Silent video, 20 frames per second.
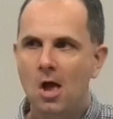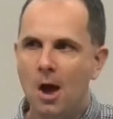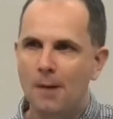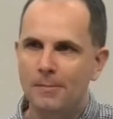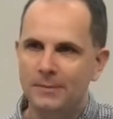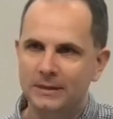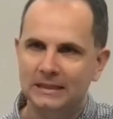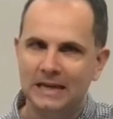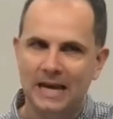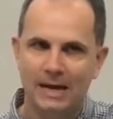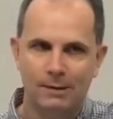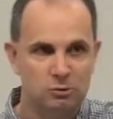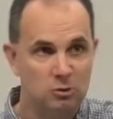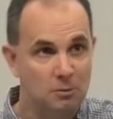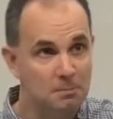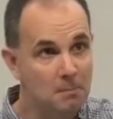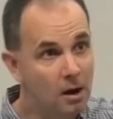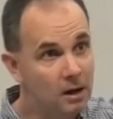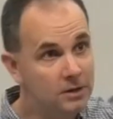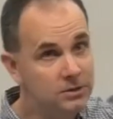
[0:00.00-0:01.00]
And this language
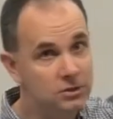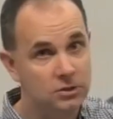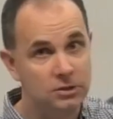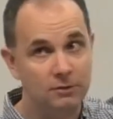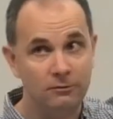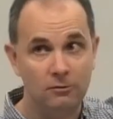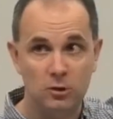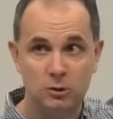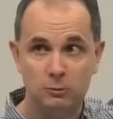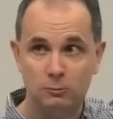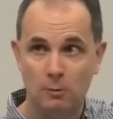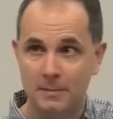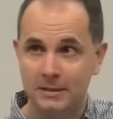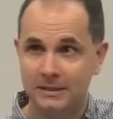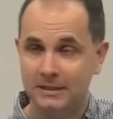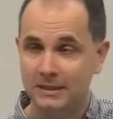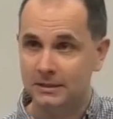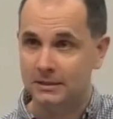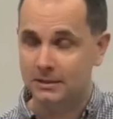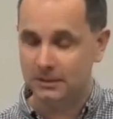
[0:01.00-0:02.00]
reminds us of God's
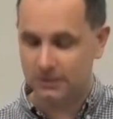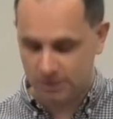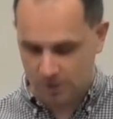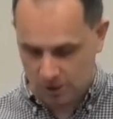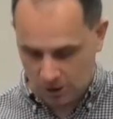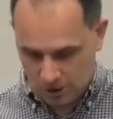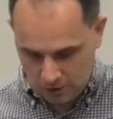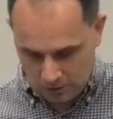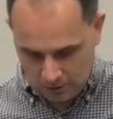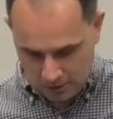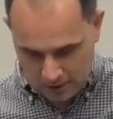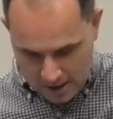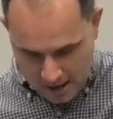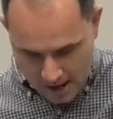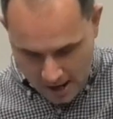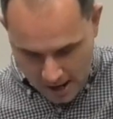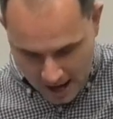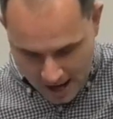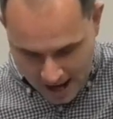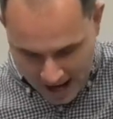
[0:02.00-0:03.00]
promises to
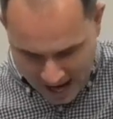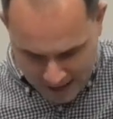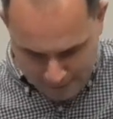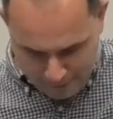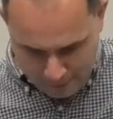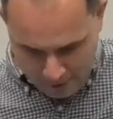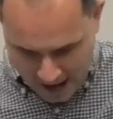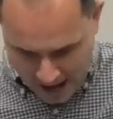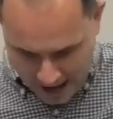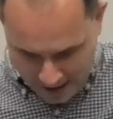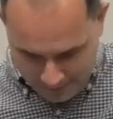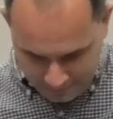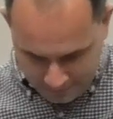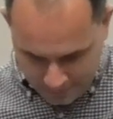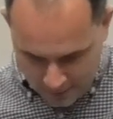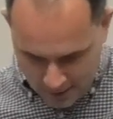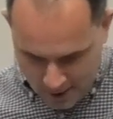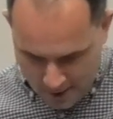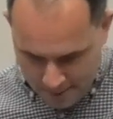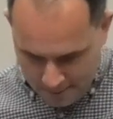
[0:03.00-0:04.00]

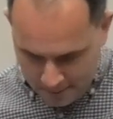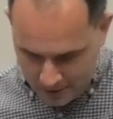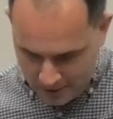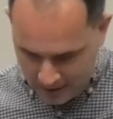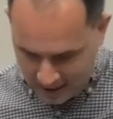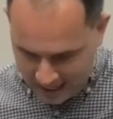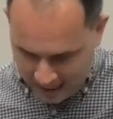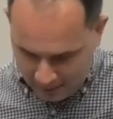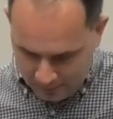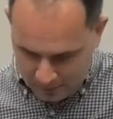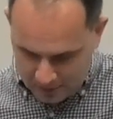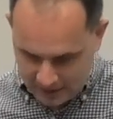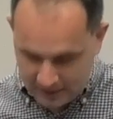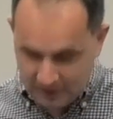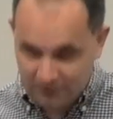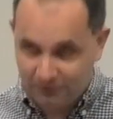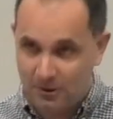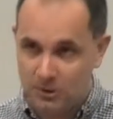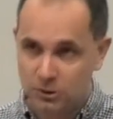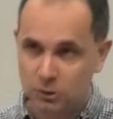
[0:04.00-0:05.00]
Abraham, but the language in
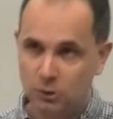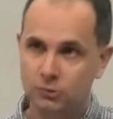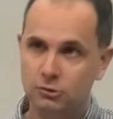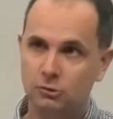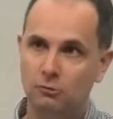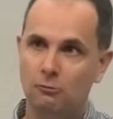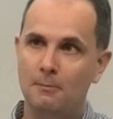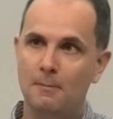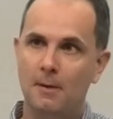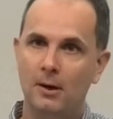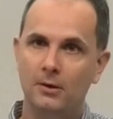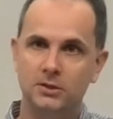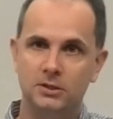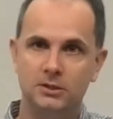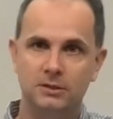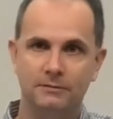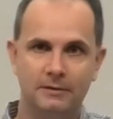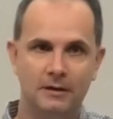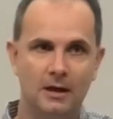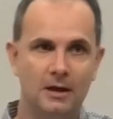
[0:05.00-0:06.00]
this verse also reminds
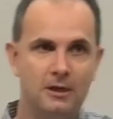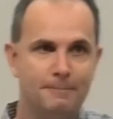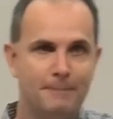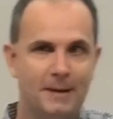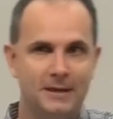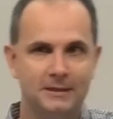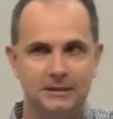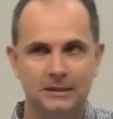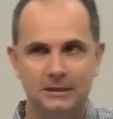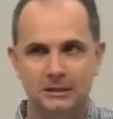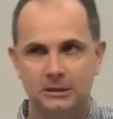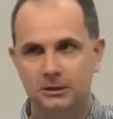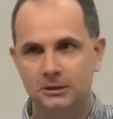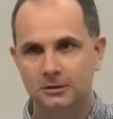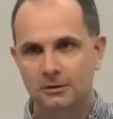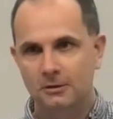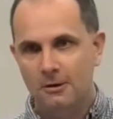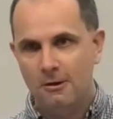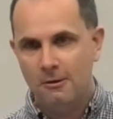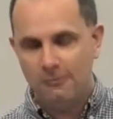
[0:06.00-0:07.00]
us of another
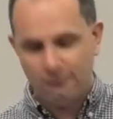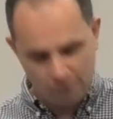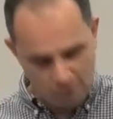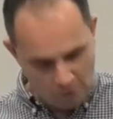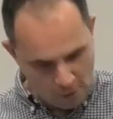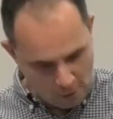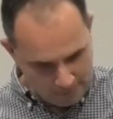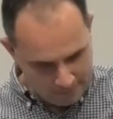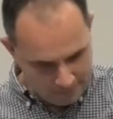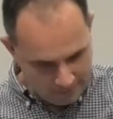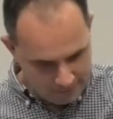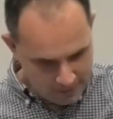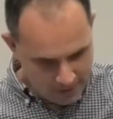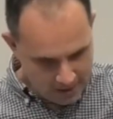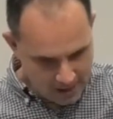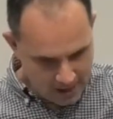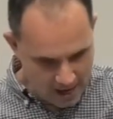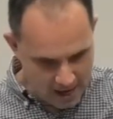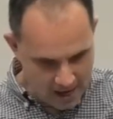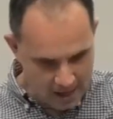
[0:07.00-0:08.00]
passage from
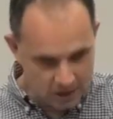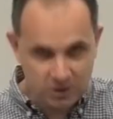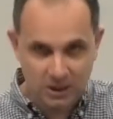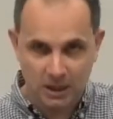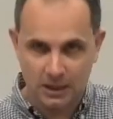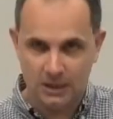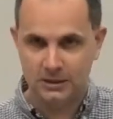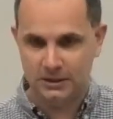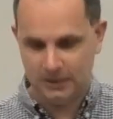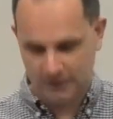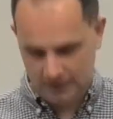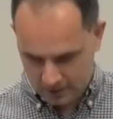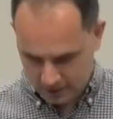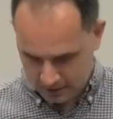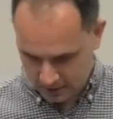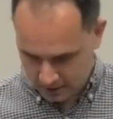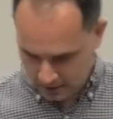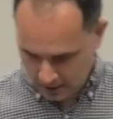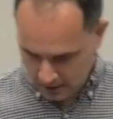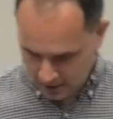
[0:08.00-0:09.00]

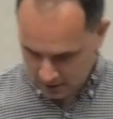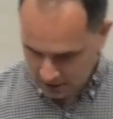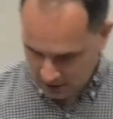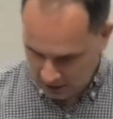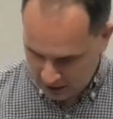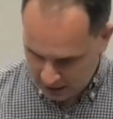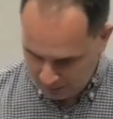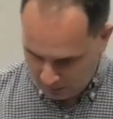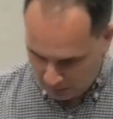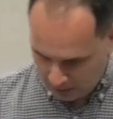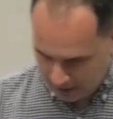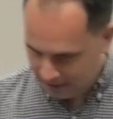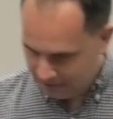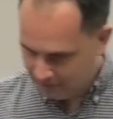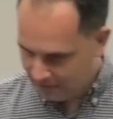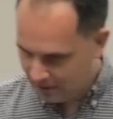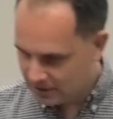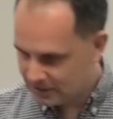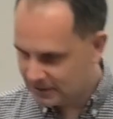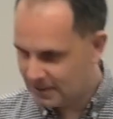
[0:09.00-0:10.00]
Genesis. Did you spot it in
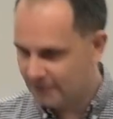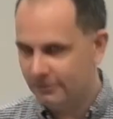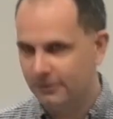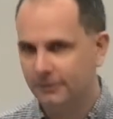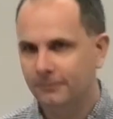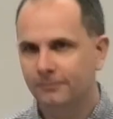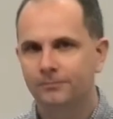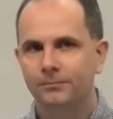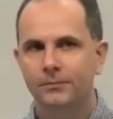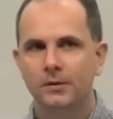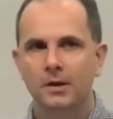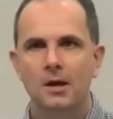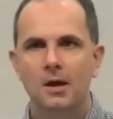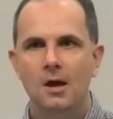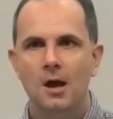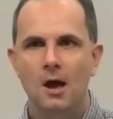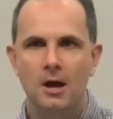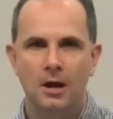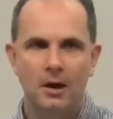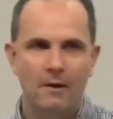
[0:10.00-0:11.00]
verse 7?
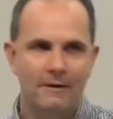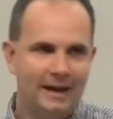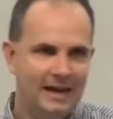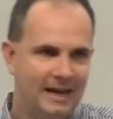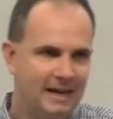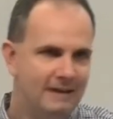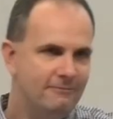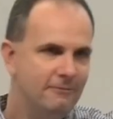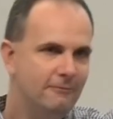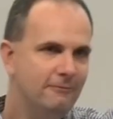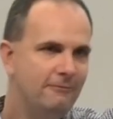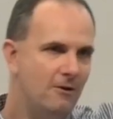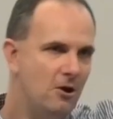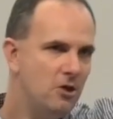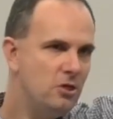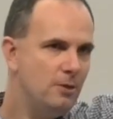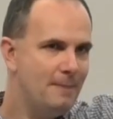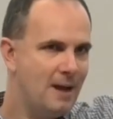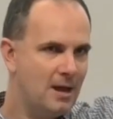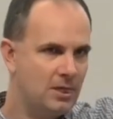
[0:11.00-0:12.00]
Going even
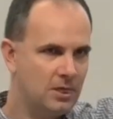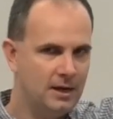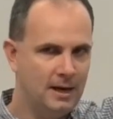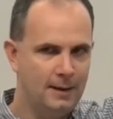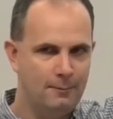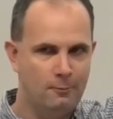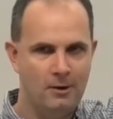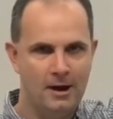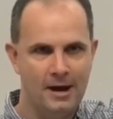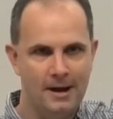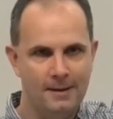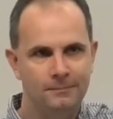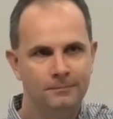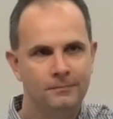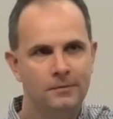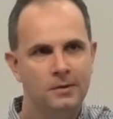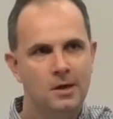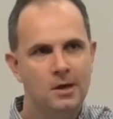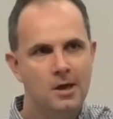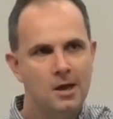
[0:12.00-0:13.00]
further back than
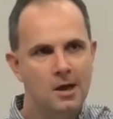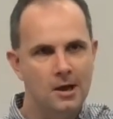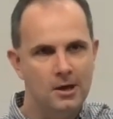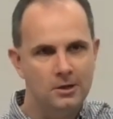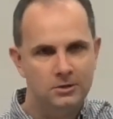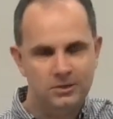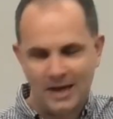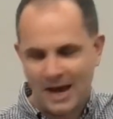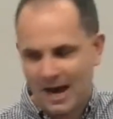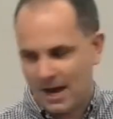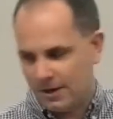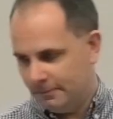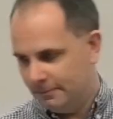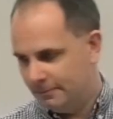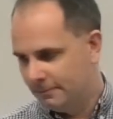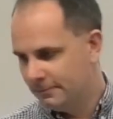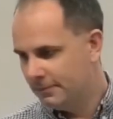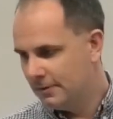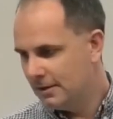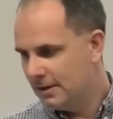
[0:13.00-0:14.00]
Abraham to
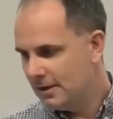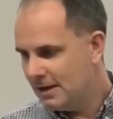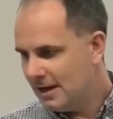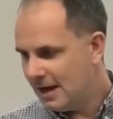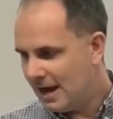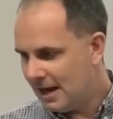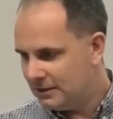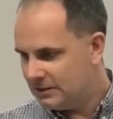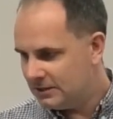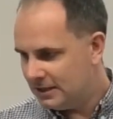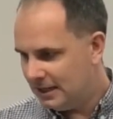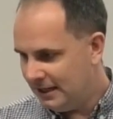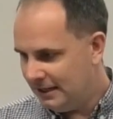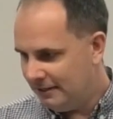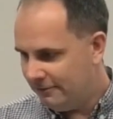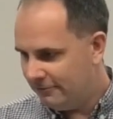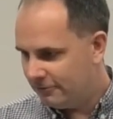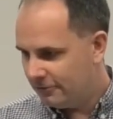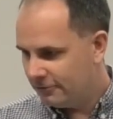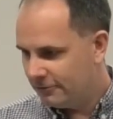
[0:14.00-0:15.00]
Adam and to
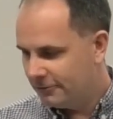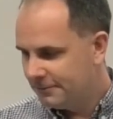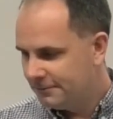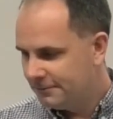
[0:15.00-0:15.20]
Eve.